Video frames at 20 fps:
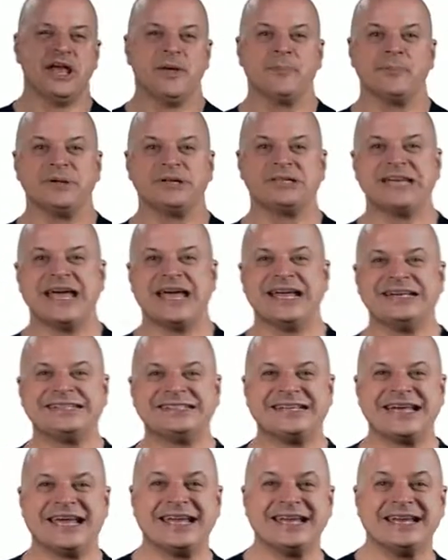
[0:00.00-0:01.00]
and
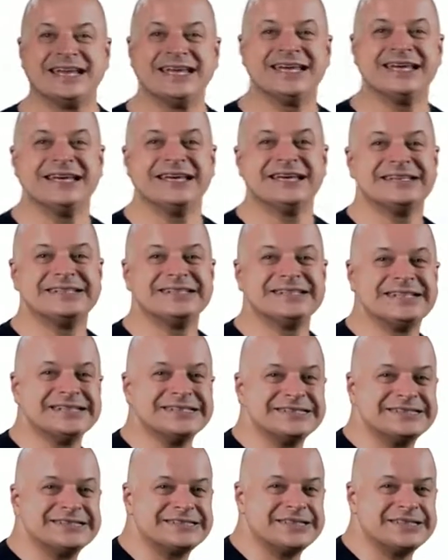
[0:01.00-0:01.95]
potentiate the